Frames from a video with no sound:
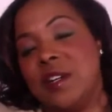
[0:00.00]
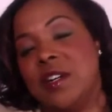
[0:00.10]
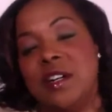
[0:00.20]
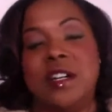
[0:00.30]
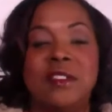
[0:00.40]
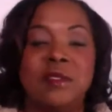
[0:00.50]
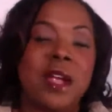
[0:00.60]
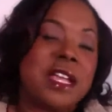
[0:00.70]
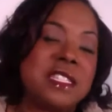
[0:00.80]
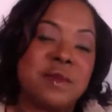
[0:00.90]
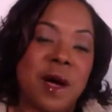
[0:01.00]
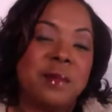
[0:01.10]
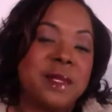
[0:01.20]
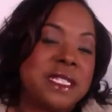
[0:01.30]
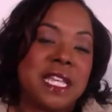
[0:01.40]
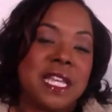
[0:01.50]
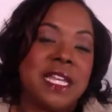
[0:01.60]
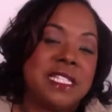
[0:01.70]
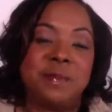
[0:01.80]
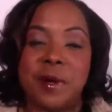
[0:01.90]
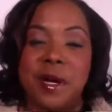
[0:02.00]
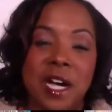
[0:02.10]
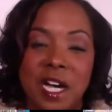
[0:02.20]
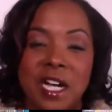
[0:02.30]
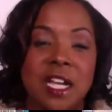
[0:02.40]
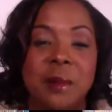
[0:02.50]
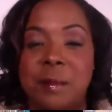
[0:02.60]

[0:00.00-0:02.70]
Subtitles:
I've read Small Biz Lady's book,